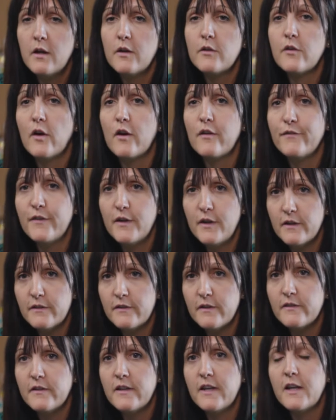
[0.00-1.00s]
and
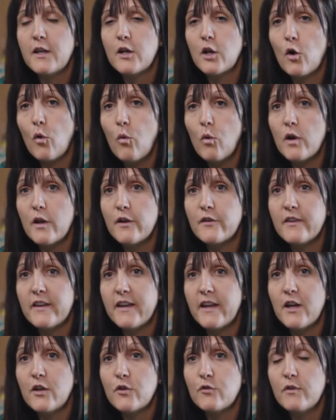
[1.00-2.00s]
diversity and
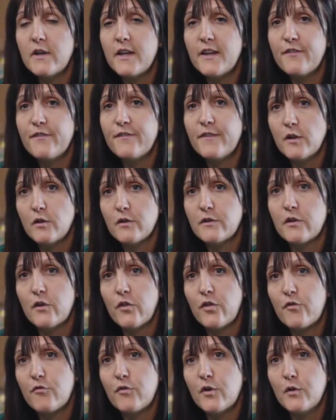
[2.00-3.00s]
equality has really
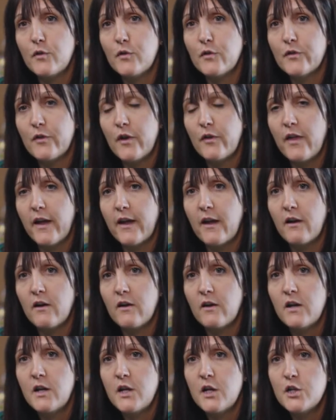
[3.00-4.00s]
filtered through, so they
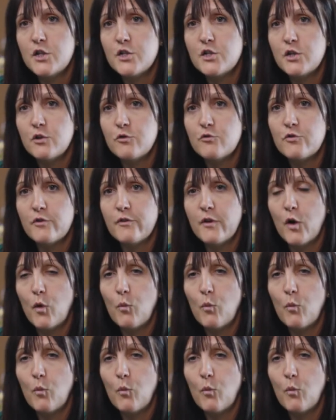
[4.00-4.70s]
are children that